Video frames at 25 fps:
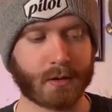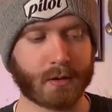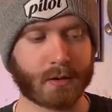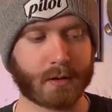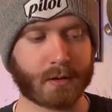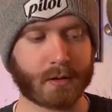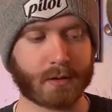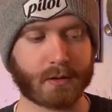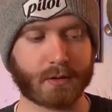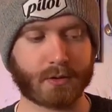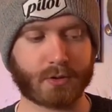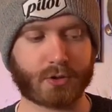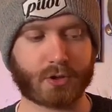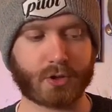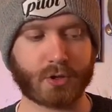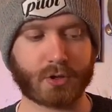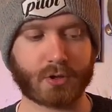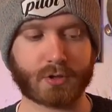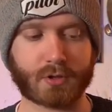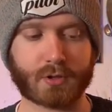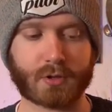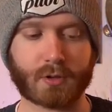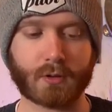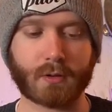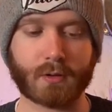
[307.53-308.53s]
is
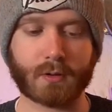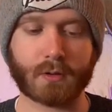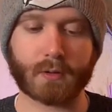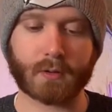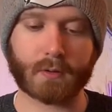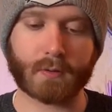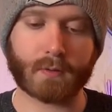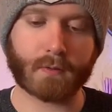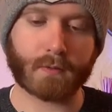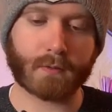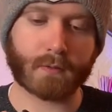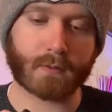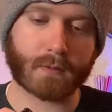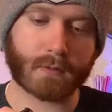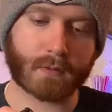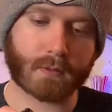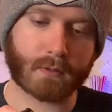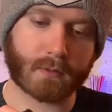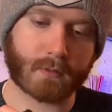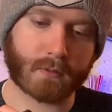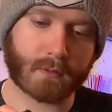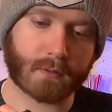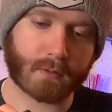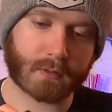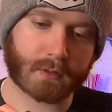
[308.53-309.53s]
just
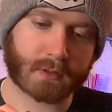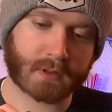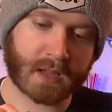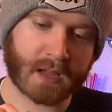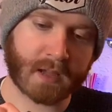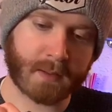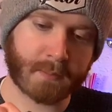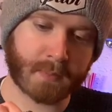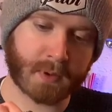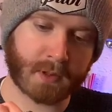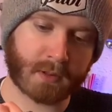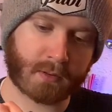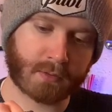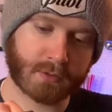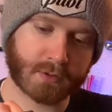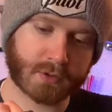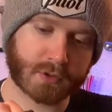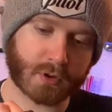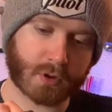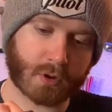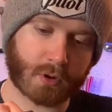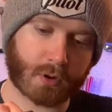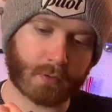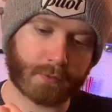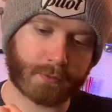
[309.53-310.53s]
ten mils
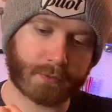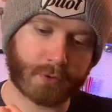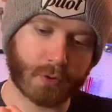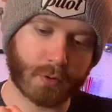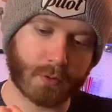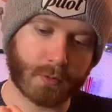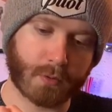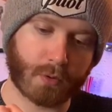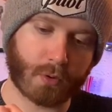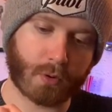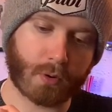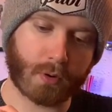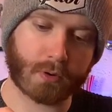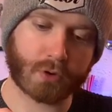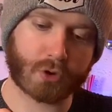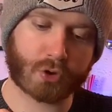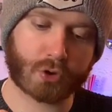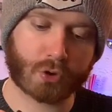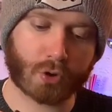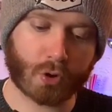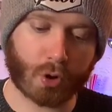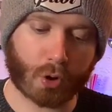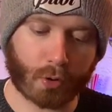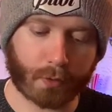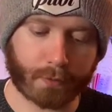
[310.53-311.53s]
of your
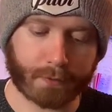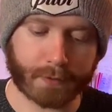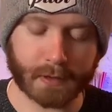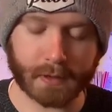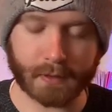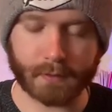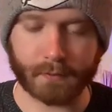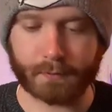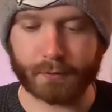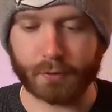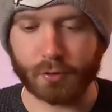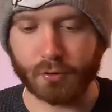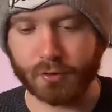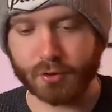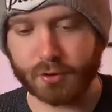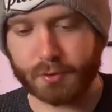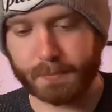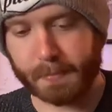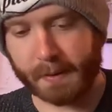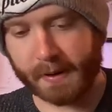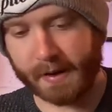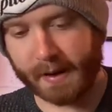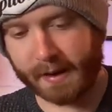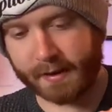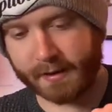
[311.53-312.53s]
coffee infused
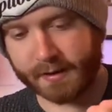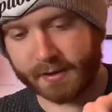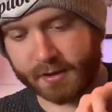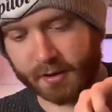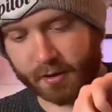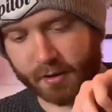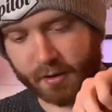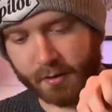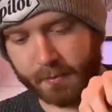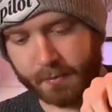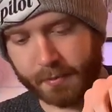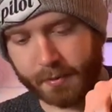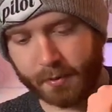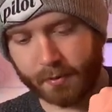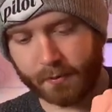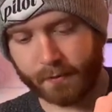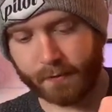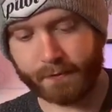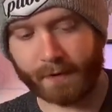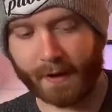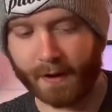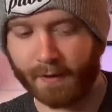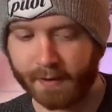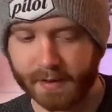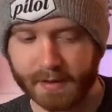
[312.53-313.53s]
banana syrup.
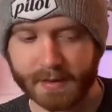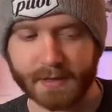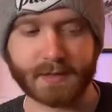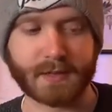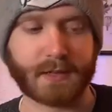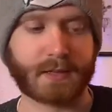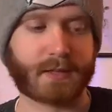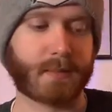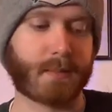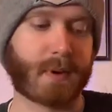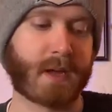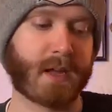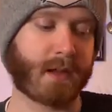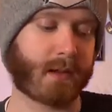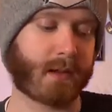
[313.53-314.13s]
Very easy to make.